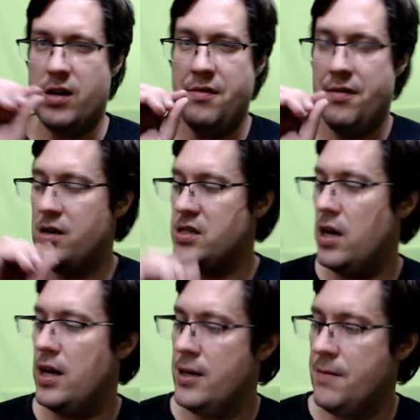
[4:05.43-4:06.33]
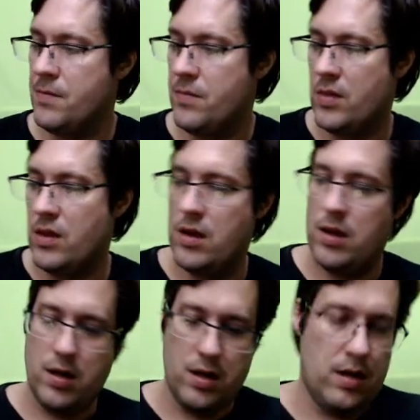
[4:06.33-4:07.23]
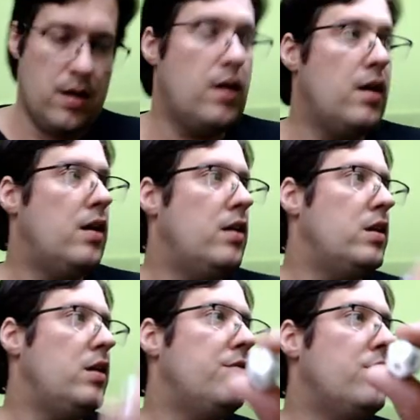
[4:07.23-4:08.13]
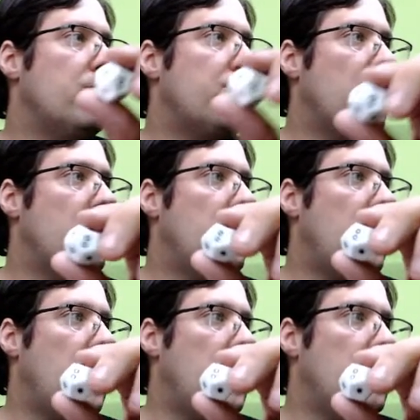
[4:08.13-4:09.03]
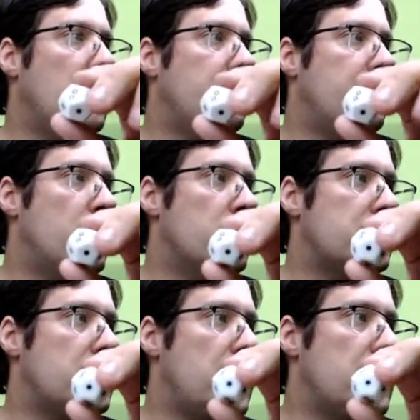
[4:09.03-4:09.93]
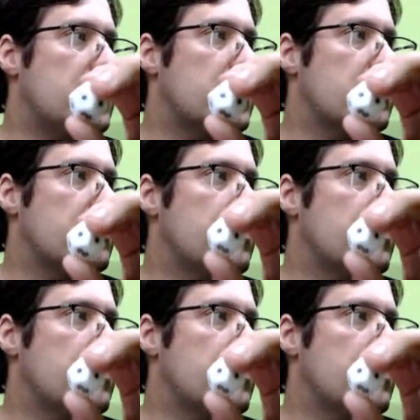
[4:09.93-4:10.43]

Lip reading: very slightly. And there is also a Force dice